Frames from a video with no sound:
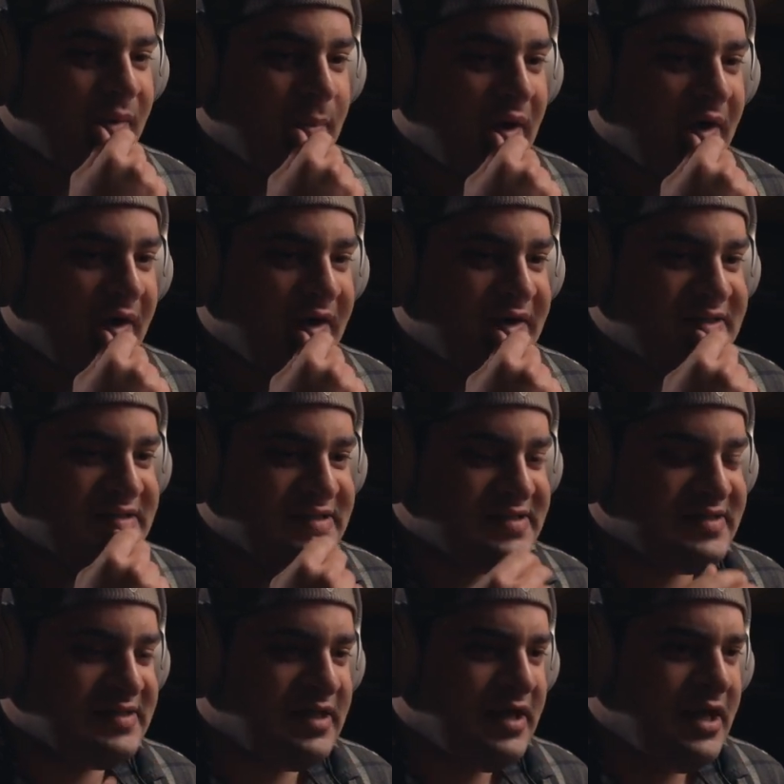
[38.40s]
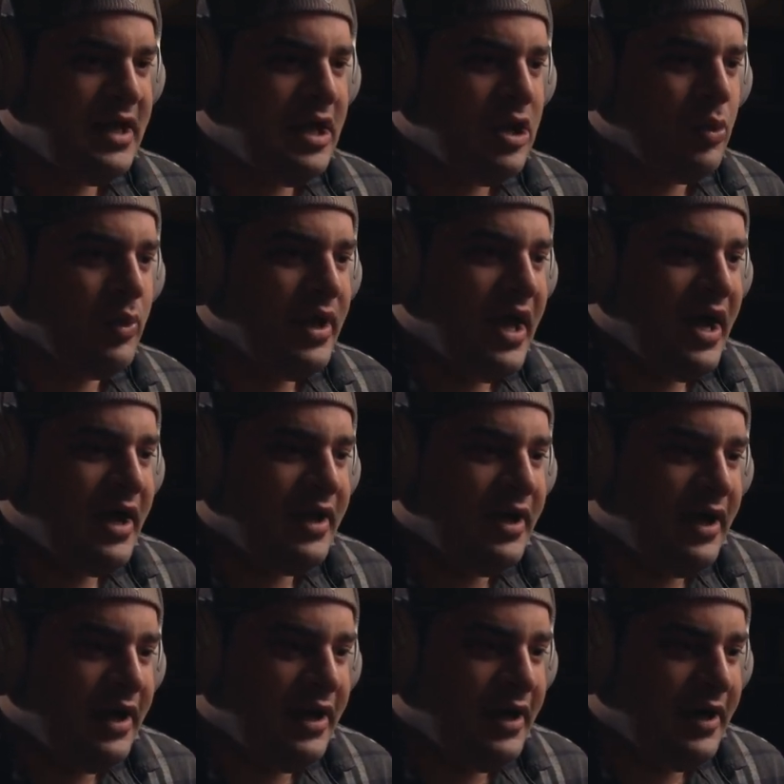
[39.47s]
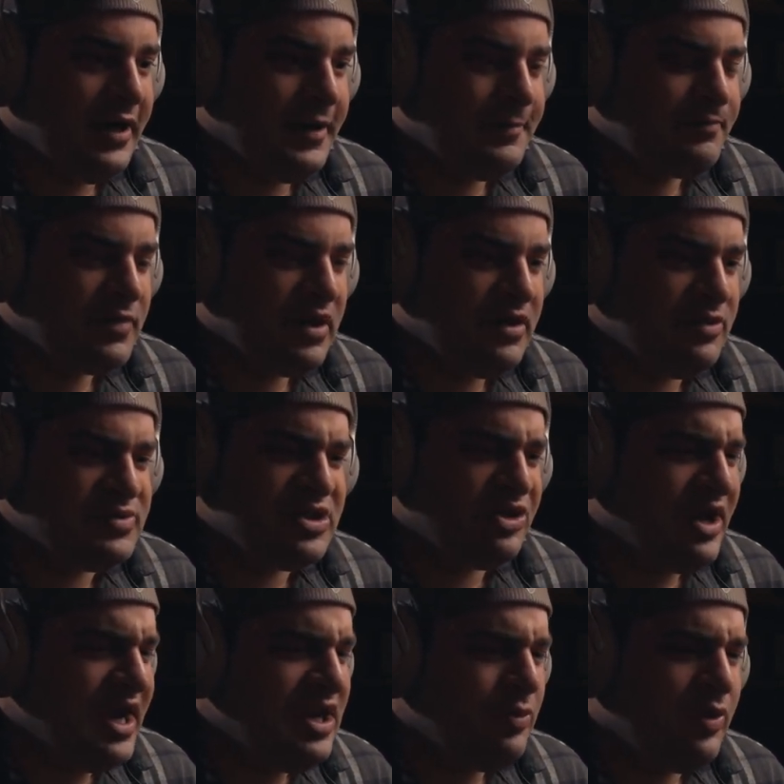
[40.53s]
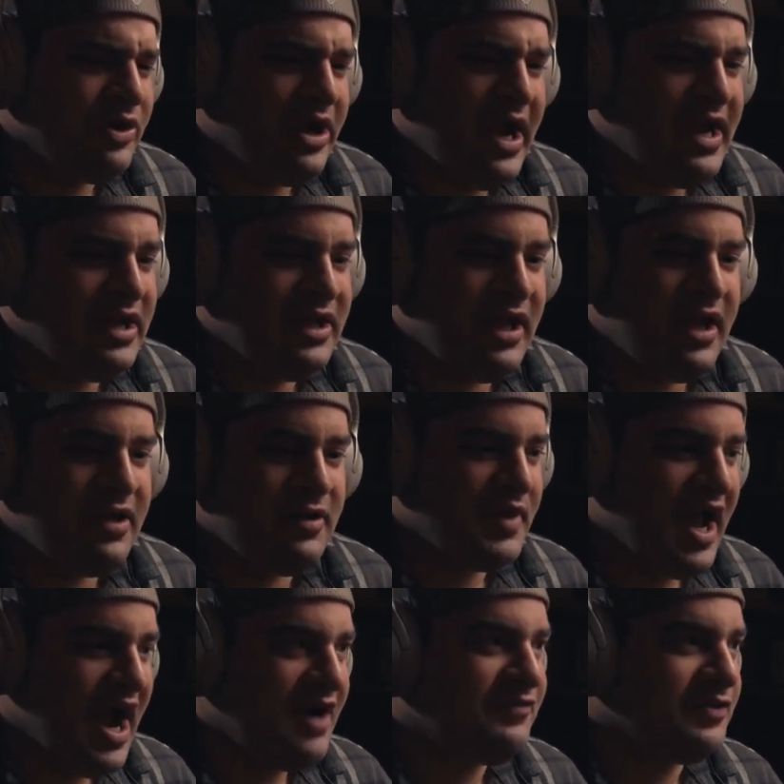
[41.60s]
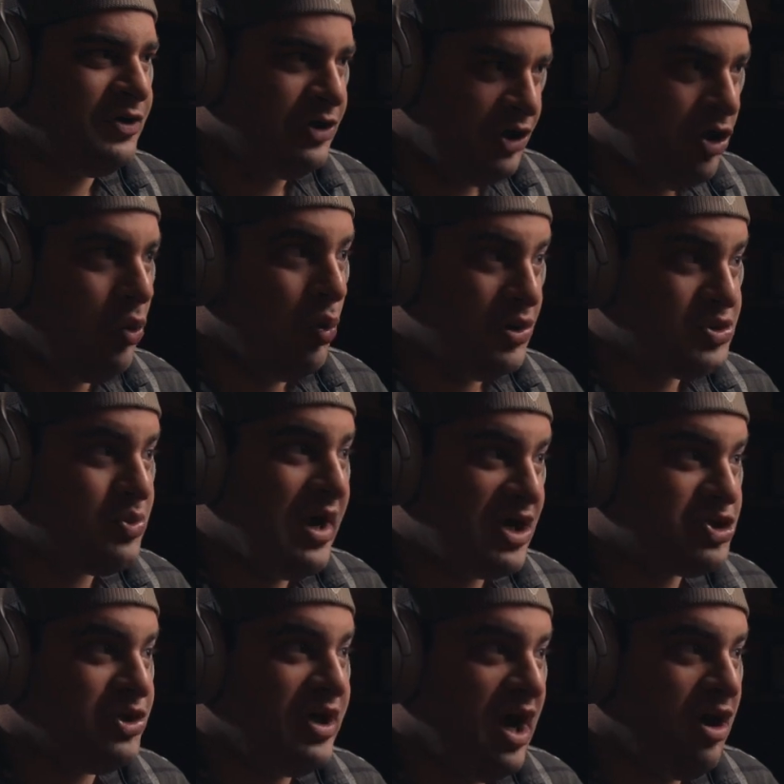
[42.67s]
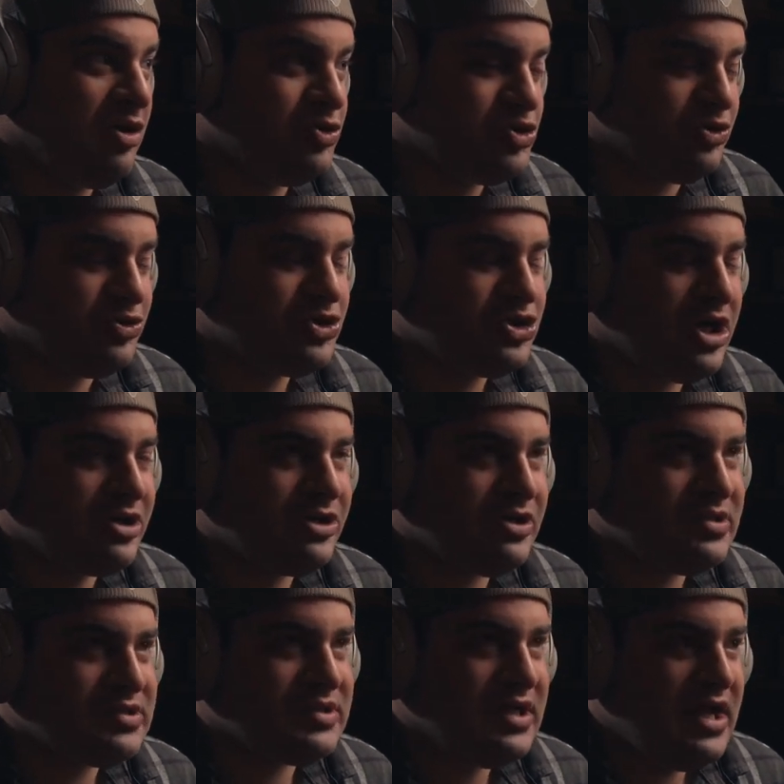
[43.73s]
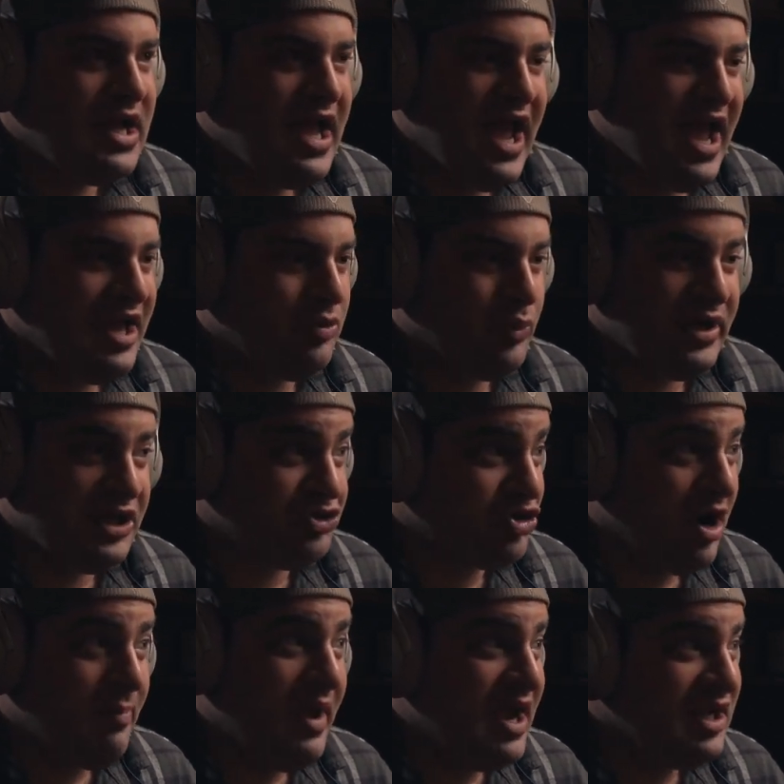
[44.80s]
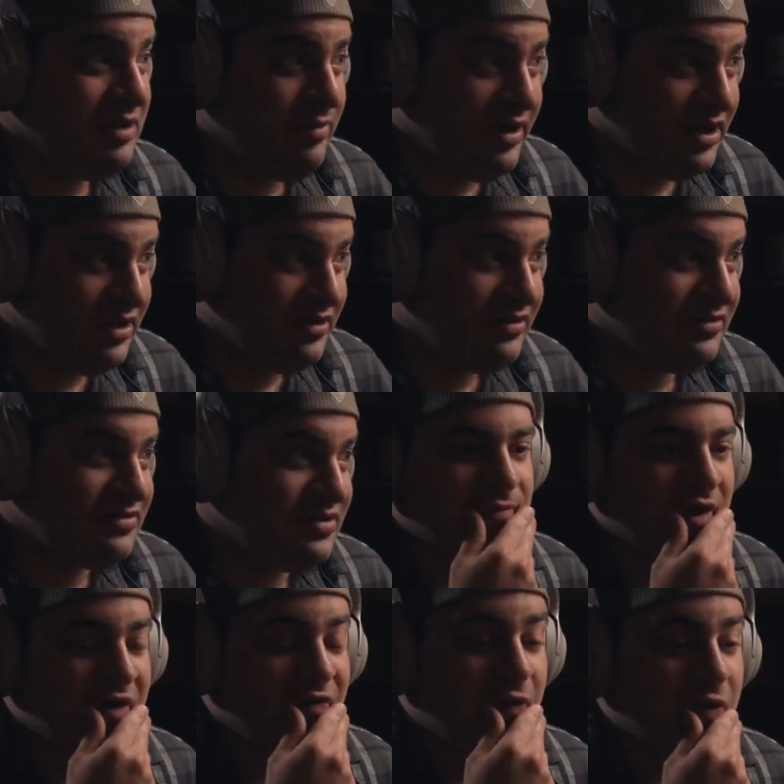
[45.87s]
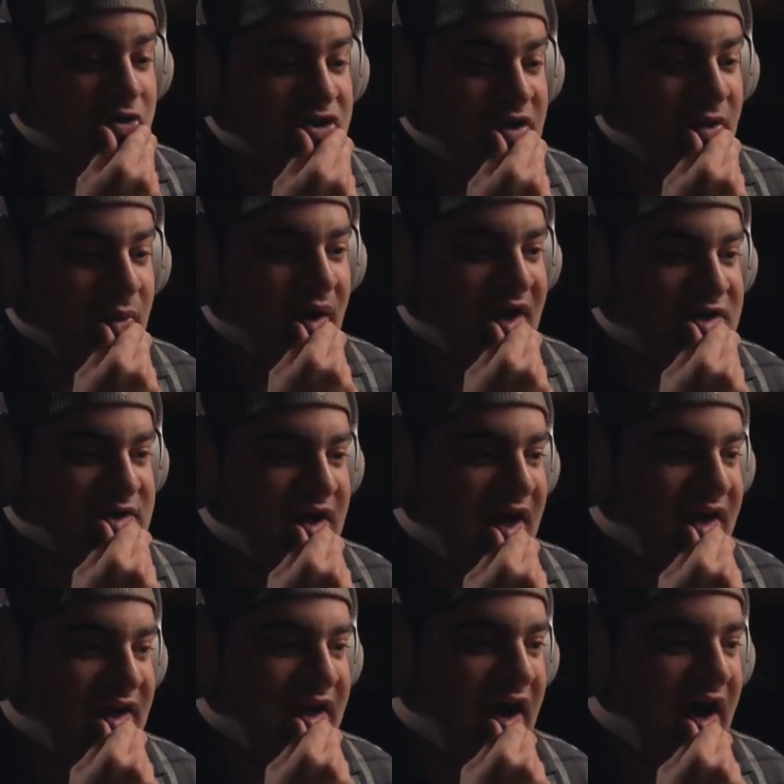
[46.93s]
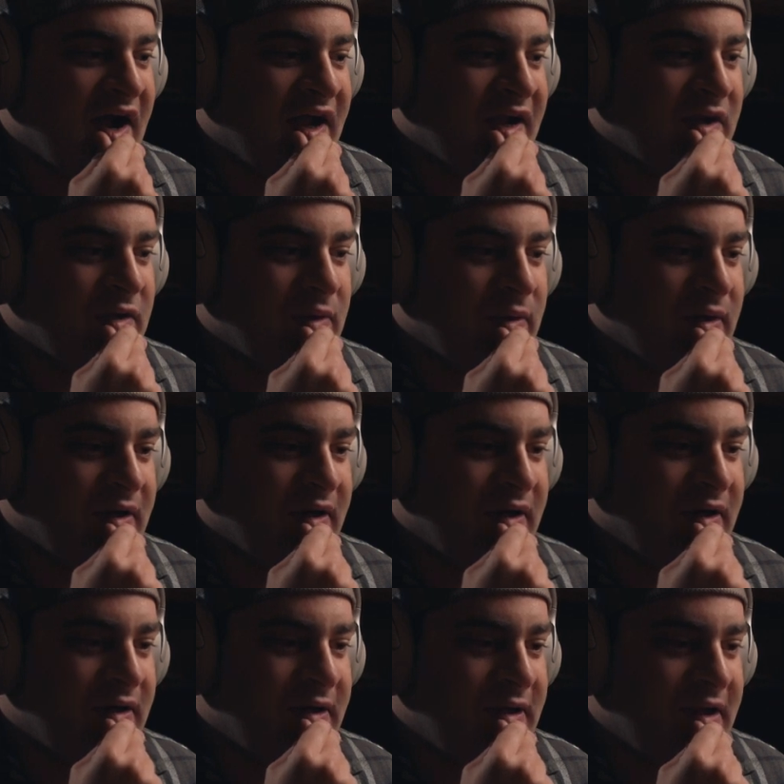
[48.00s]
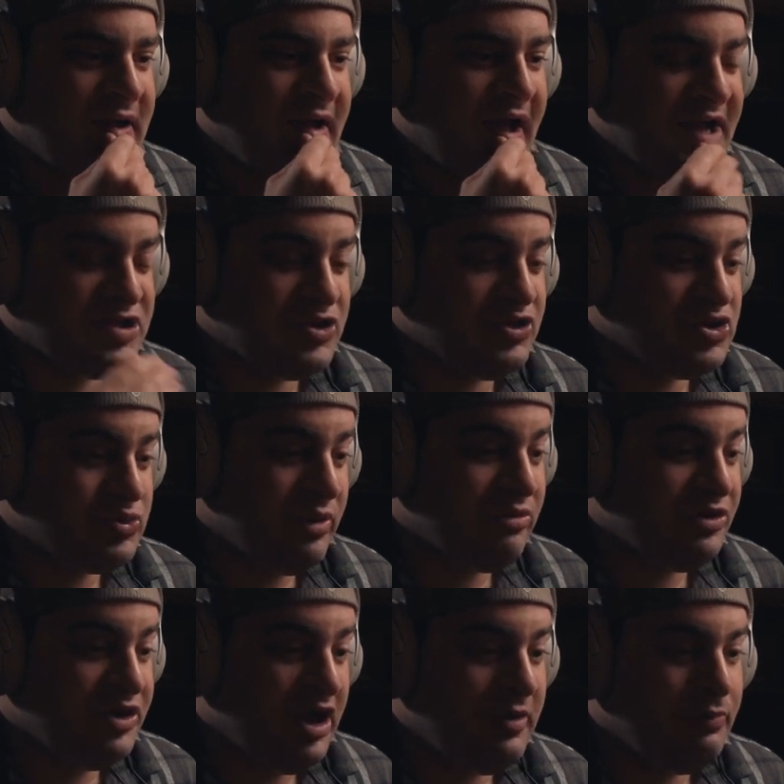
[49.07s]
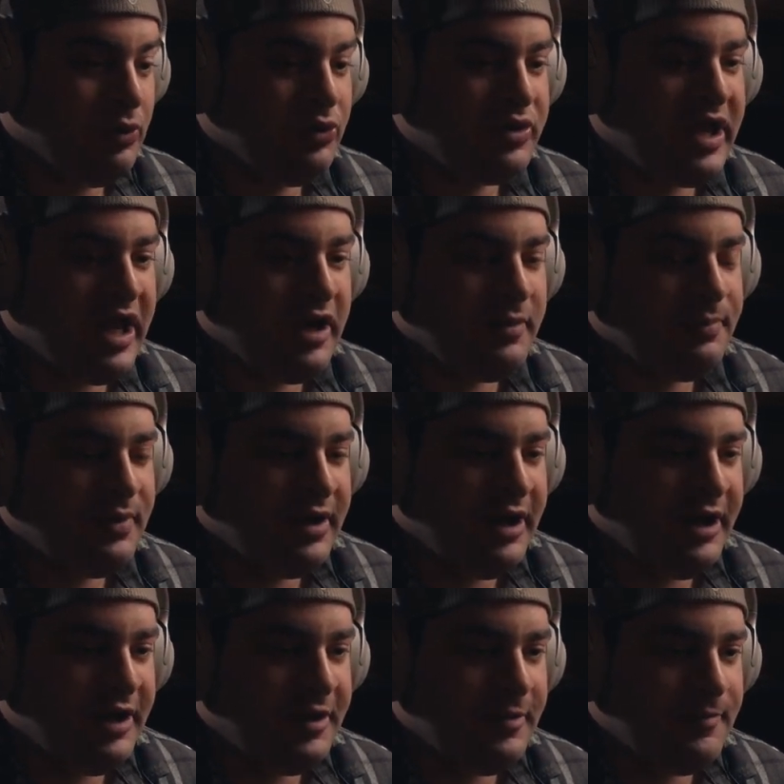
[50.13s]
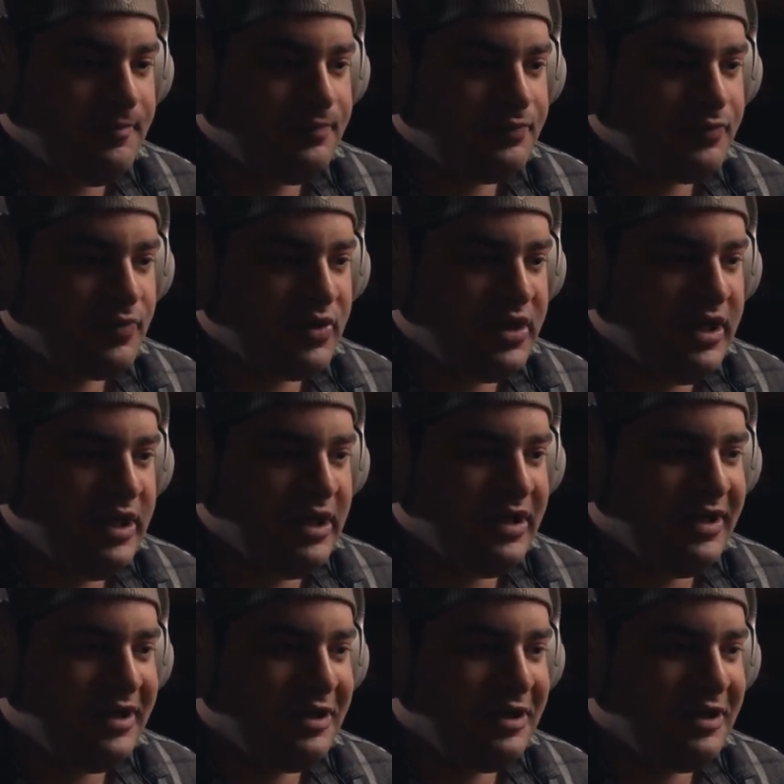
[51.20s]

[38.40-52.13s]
about us is we had, it was either 81 or 88 after, once we actually got our drill instructors, and we didn't drop anybody. Unfortunately, we actually had a guy who had, as soon as we were done boot camp, we